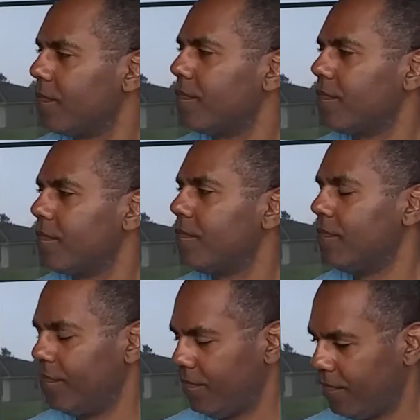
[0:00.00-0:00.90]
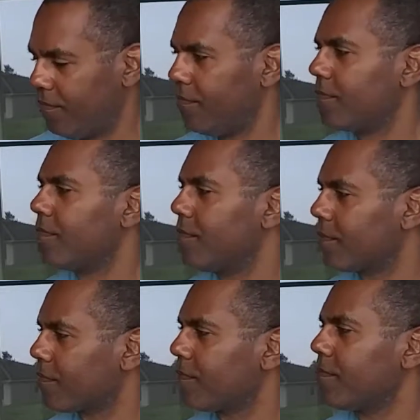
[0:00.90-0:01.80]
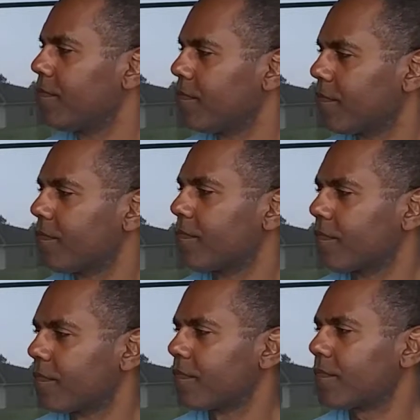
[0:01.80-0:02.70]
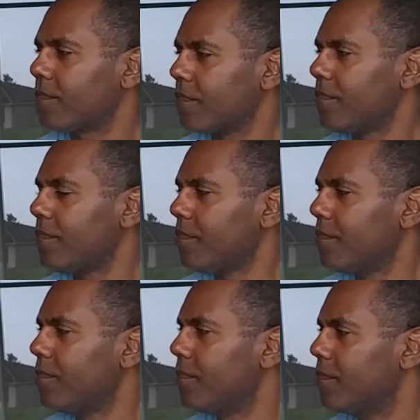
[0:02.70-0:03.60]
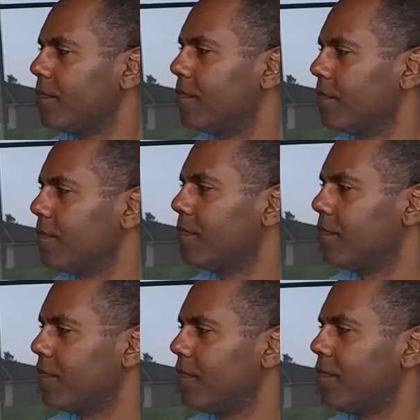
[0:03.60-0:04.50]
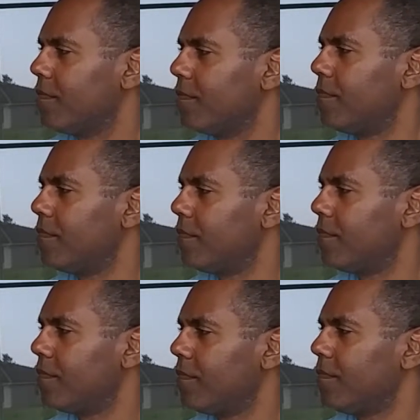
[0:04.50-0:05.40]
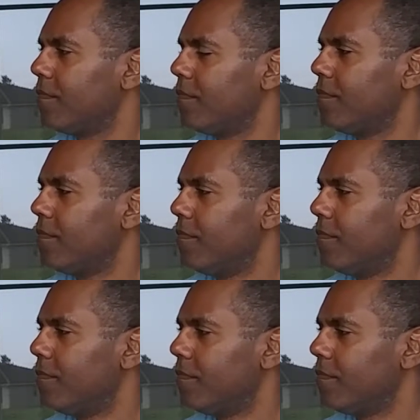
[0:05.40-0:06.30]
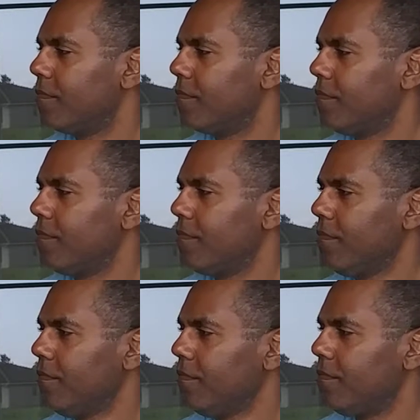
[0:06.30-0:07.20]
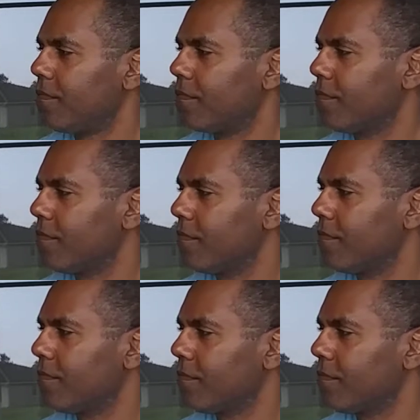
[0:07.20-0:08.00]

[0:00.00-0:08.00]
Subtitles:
(silent)